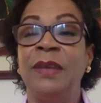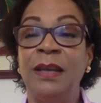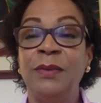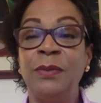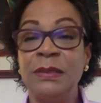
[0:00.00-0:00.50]

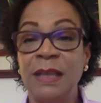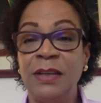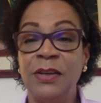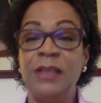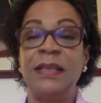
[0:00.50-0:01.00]

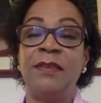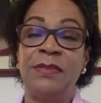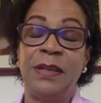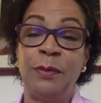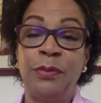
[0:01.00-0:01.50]
It got its
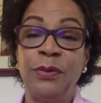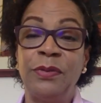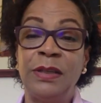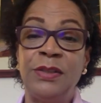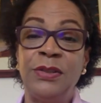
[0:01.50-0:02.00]
FDA
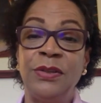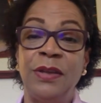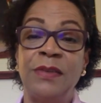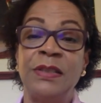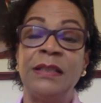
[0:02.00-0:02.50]
approval in
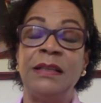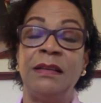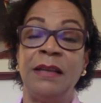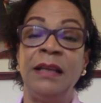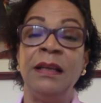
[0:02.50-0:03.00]

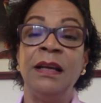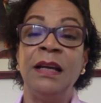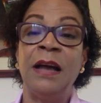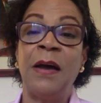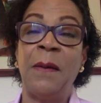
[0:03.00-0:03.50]
2009,
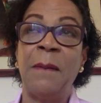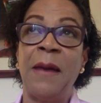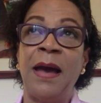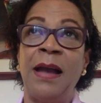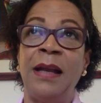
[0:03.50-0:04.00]
yes.
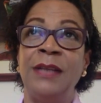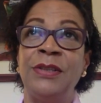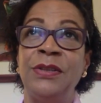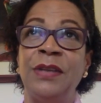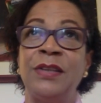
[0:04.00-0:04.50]
And in
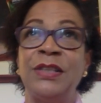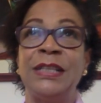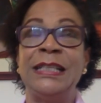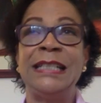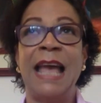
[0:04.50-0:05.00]

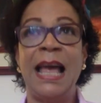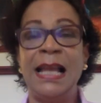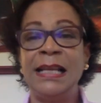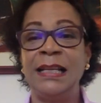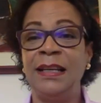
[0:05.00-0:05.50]

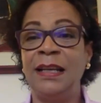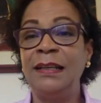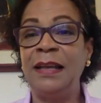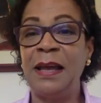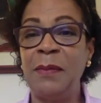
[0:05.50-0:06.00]
2010
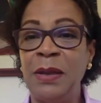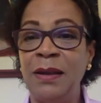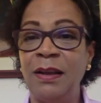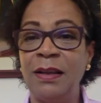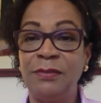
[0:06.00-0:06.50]
it came
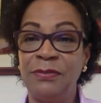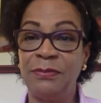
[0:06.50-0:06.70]
in at